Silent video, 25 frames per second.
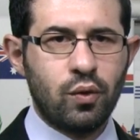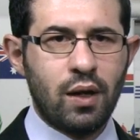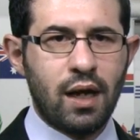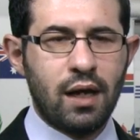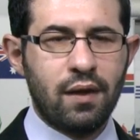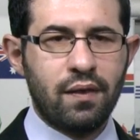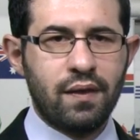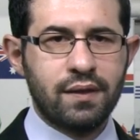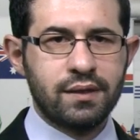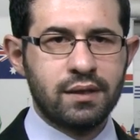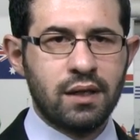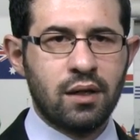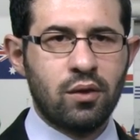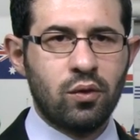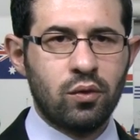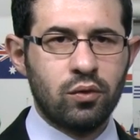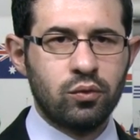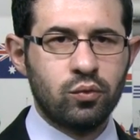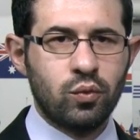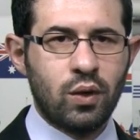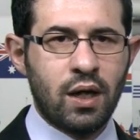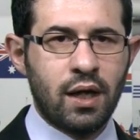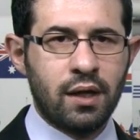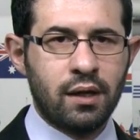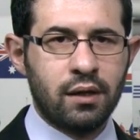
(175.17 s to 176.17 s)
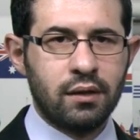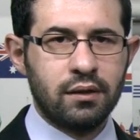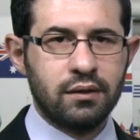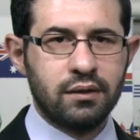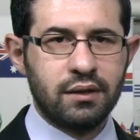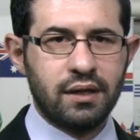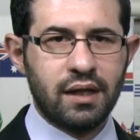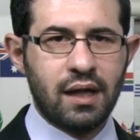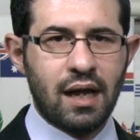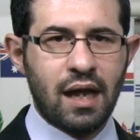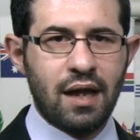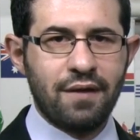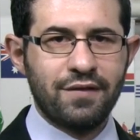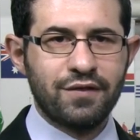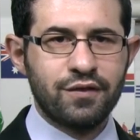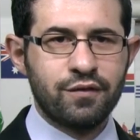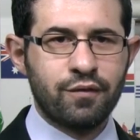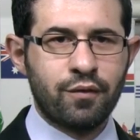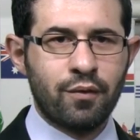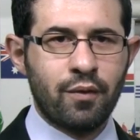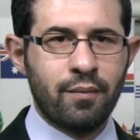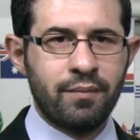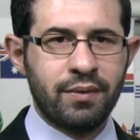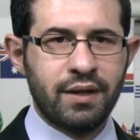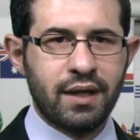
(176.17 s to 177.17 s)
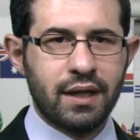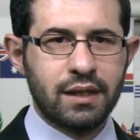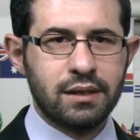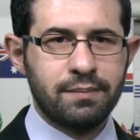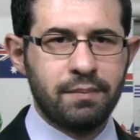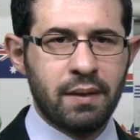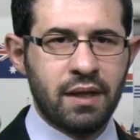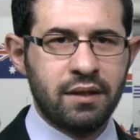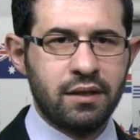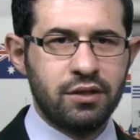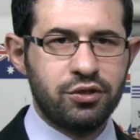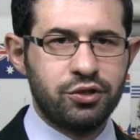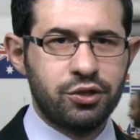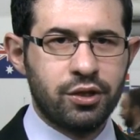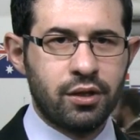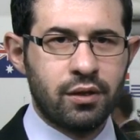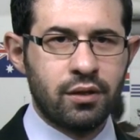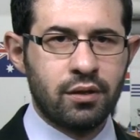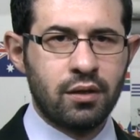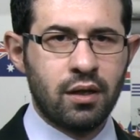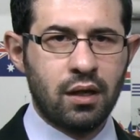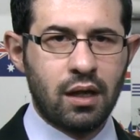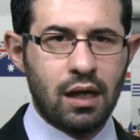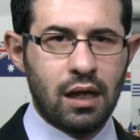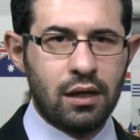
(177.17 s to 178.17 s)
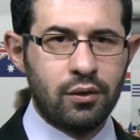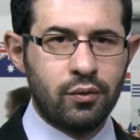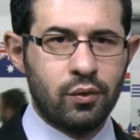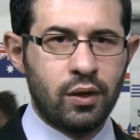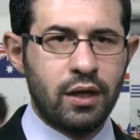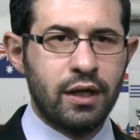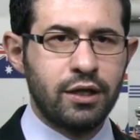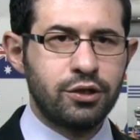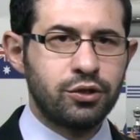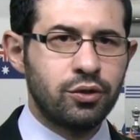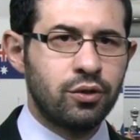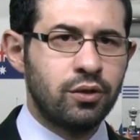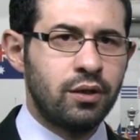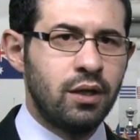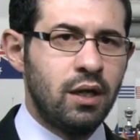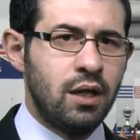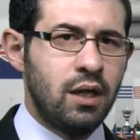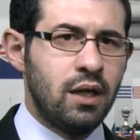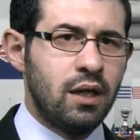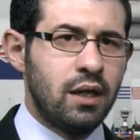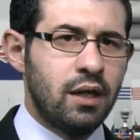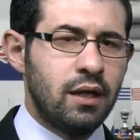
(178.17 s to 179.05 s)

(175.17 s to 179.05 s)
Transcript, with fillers: while the second one derives from the expenditure calculation,